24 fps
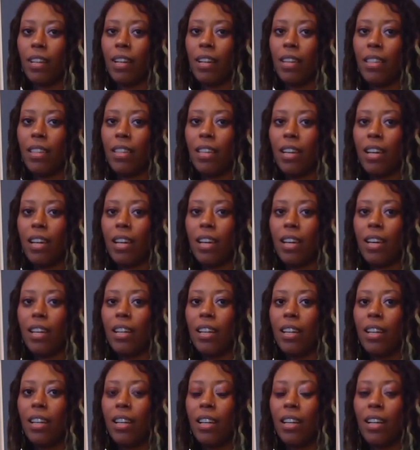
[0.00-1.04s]
the
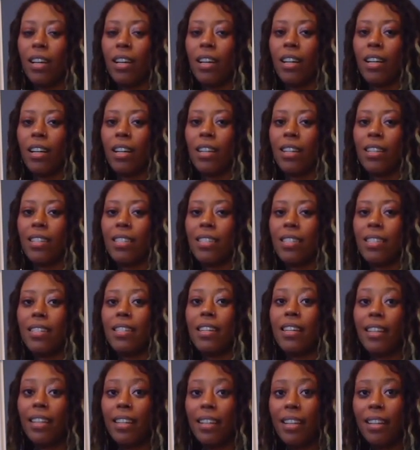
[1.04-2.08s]

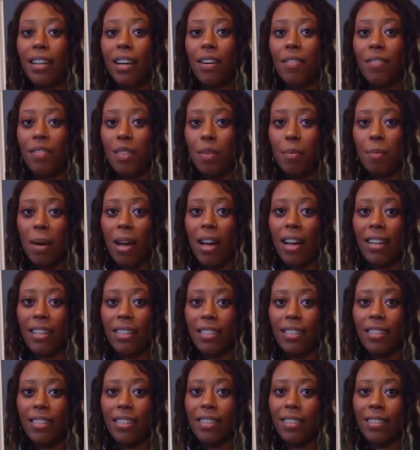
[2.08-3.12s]
stilling of the
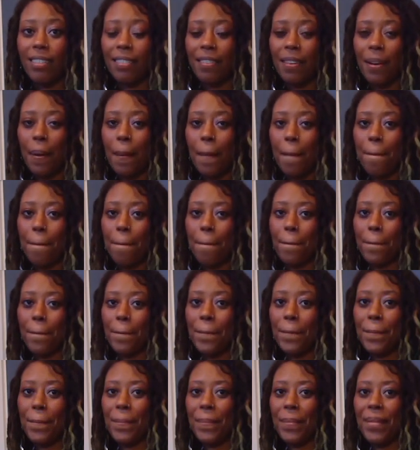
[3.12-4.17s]
mind,
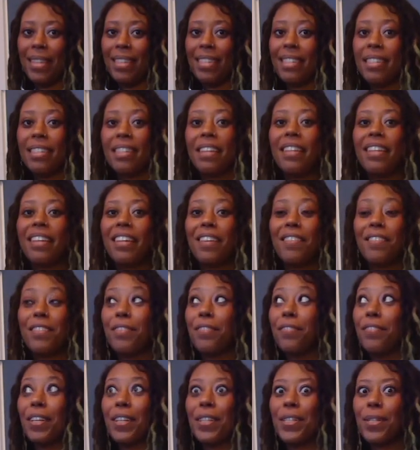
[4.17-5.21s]
the stilling of the
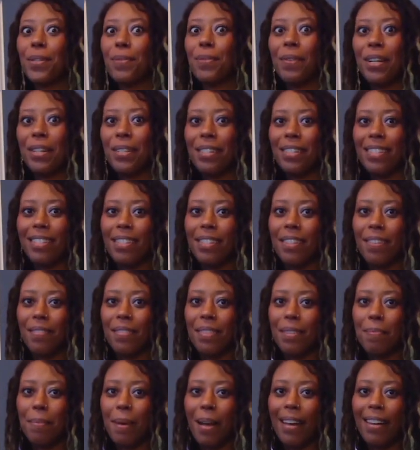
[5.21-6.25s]
fluctuations of the
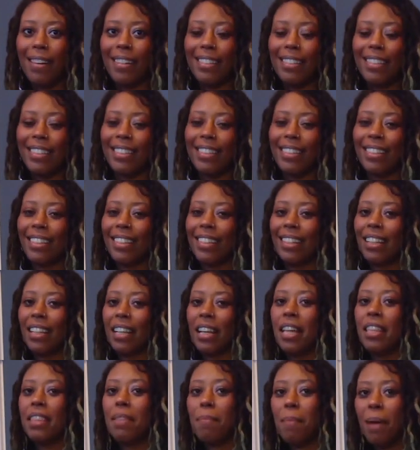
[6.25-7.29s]
mind.
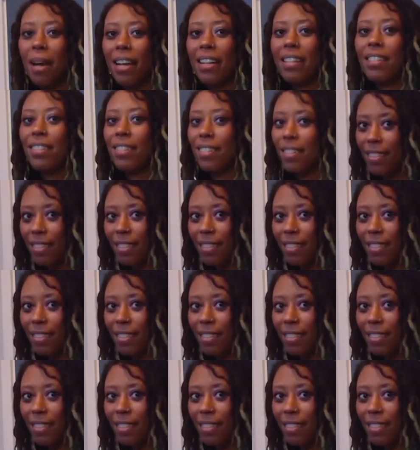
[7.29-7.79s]
The mind